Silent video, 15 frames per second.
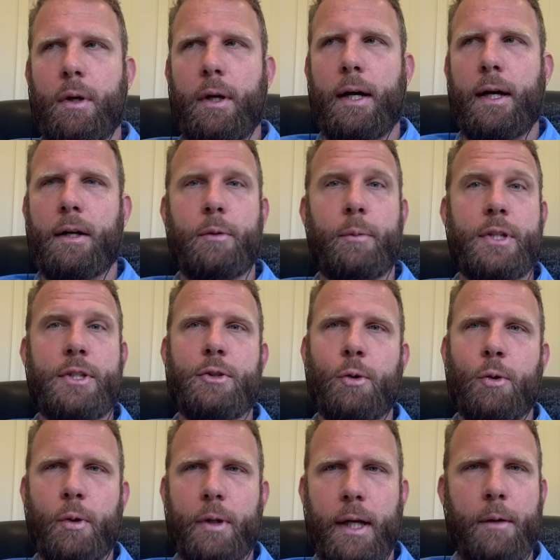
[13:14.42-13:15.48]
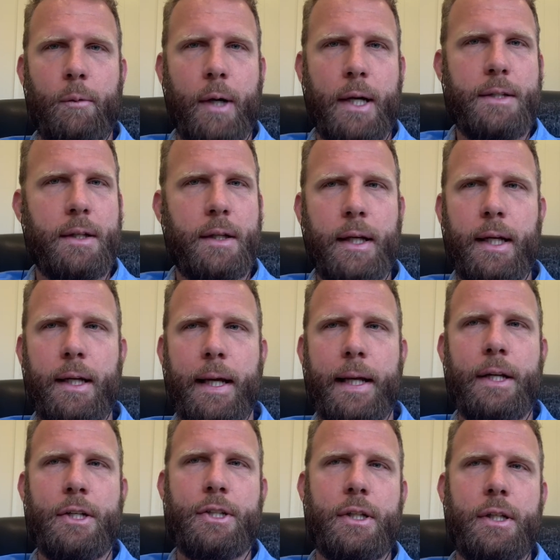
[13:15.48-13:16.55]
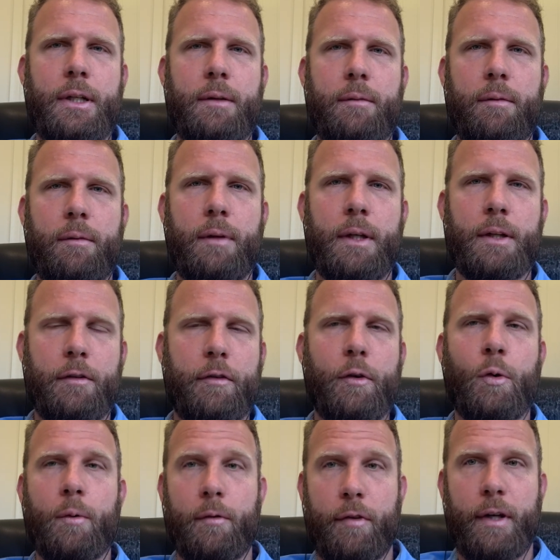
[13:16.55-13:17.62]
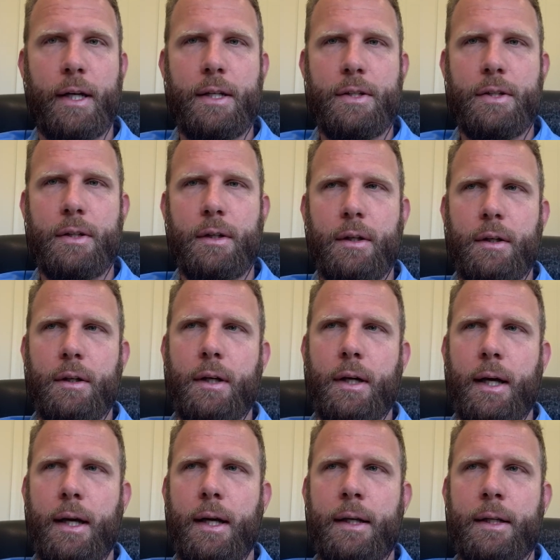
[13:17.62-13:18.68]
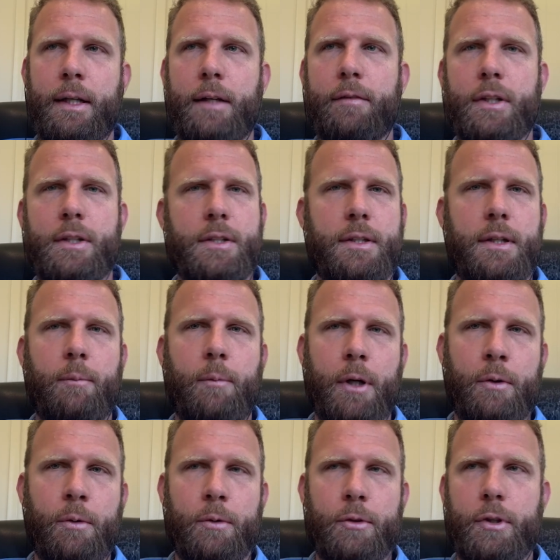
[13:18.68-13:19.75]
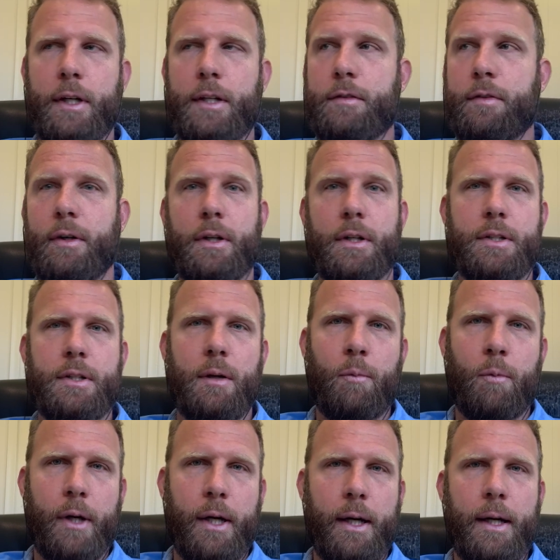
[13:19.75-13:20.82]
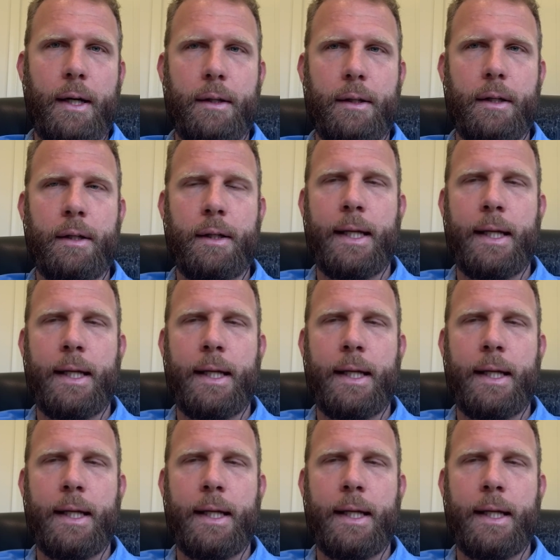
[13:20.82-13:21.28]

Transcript: how could we store that wasted heat energy in the form of heat and give it to someone or transfer it to somewhere that